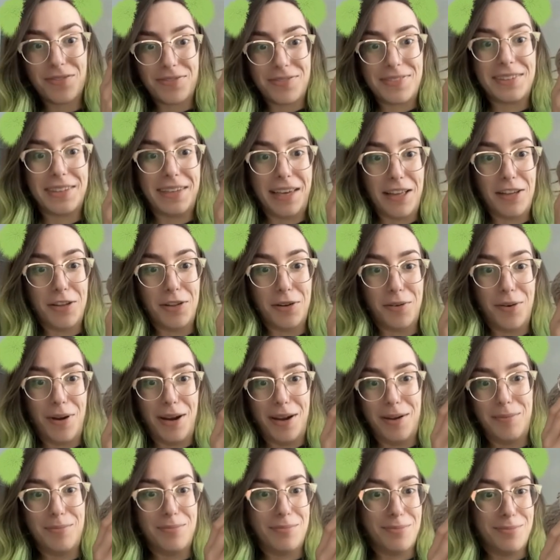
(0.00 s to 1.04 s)

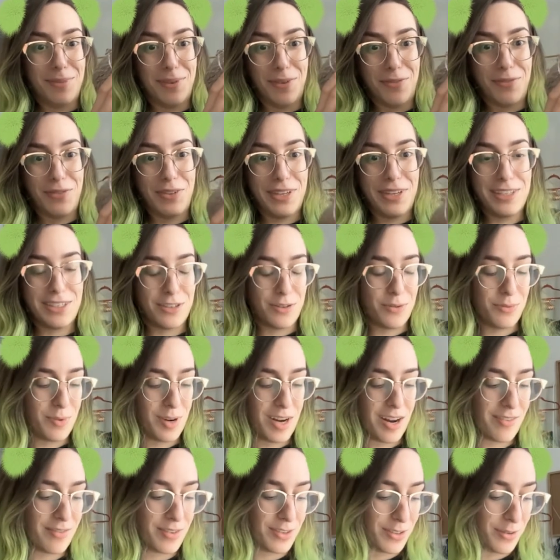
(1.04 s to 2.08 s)
kilogram of this, or
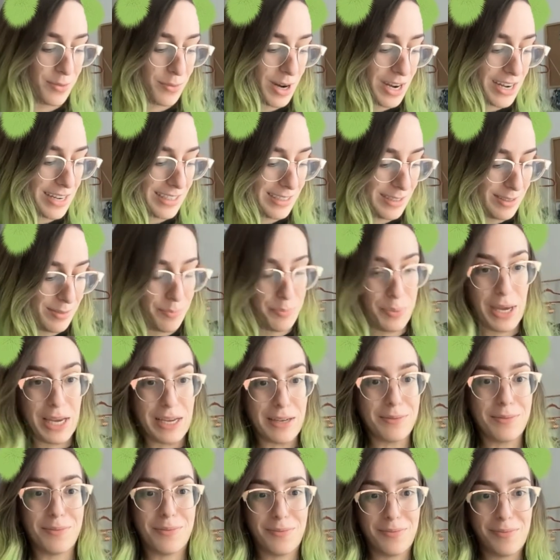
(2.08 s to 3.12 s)
whatever the weight is,
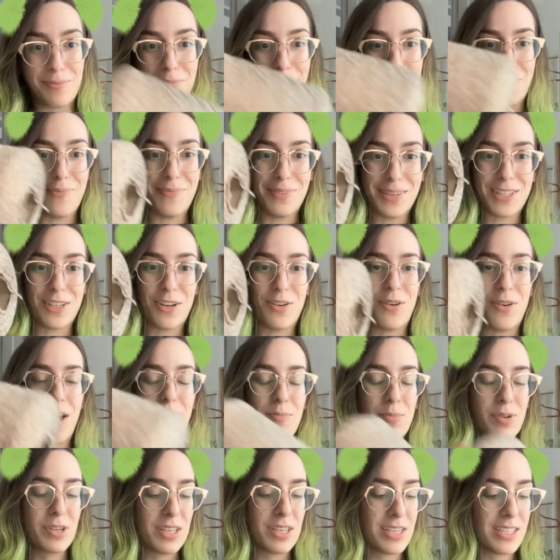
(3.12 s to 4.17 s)
big. So
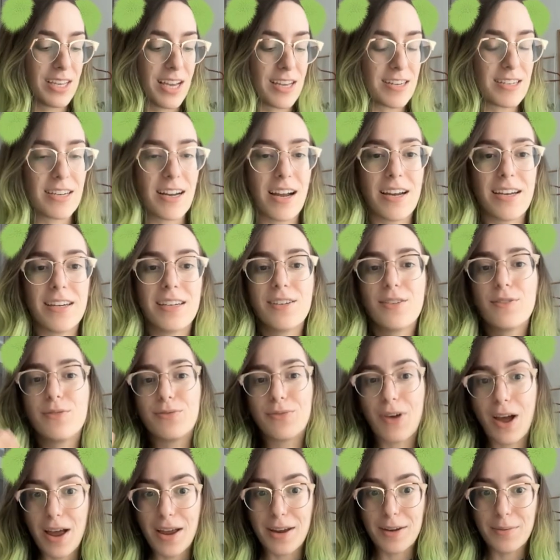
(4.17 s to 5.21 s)
I'm really excited. I need to
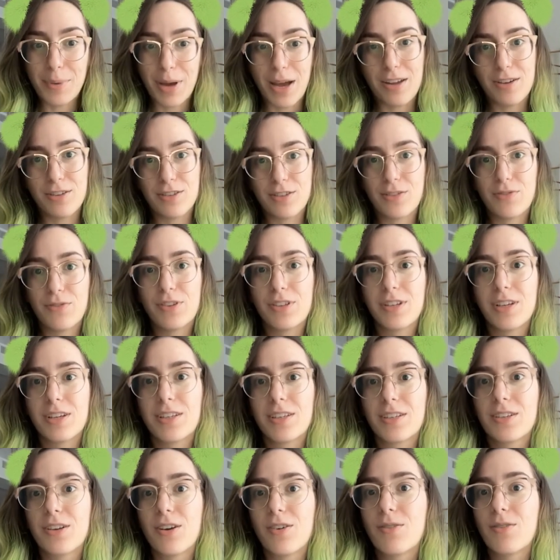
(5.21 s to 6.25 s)
find patterns for this.
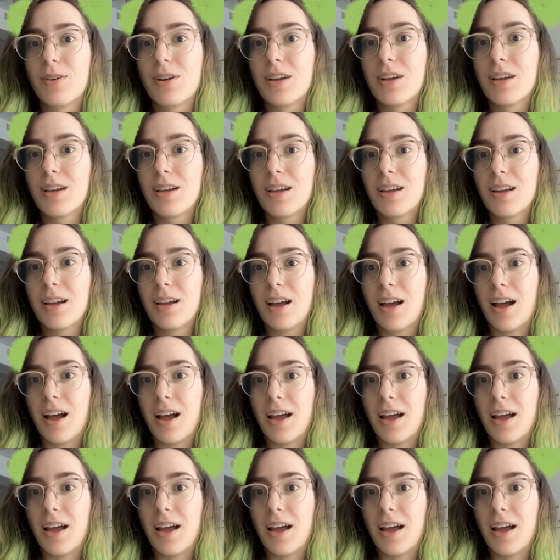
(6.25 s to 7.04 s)
So I